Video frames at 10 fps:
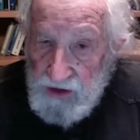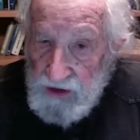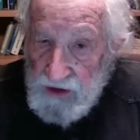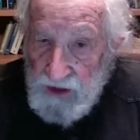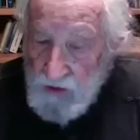
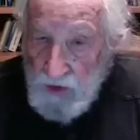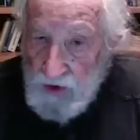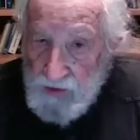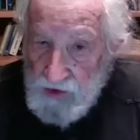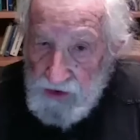not
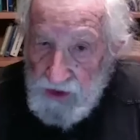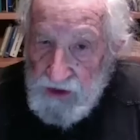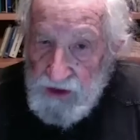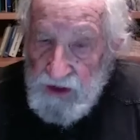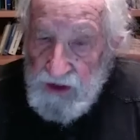1%,
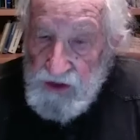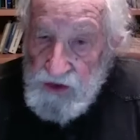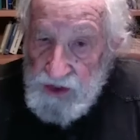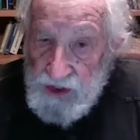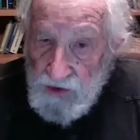
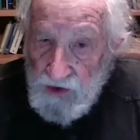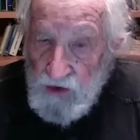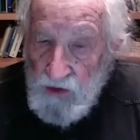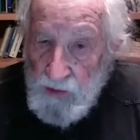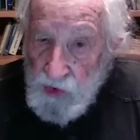
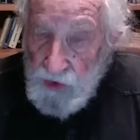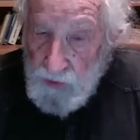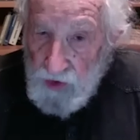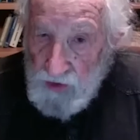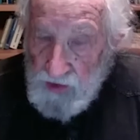
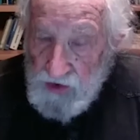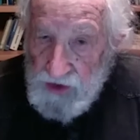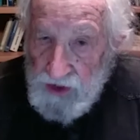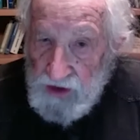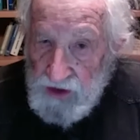
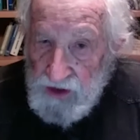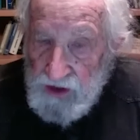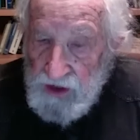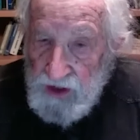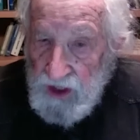0.1%
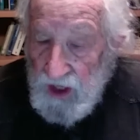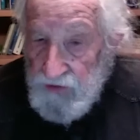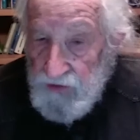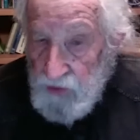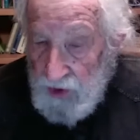have
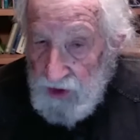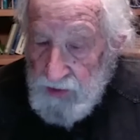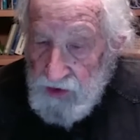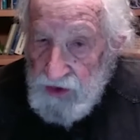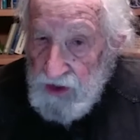
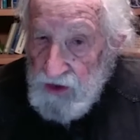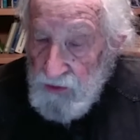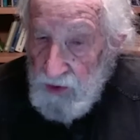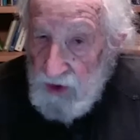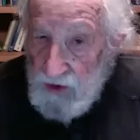20% of the
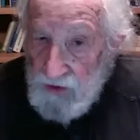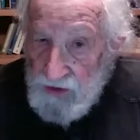wealth.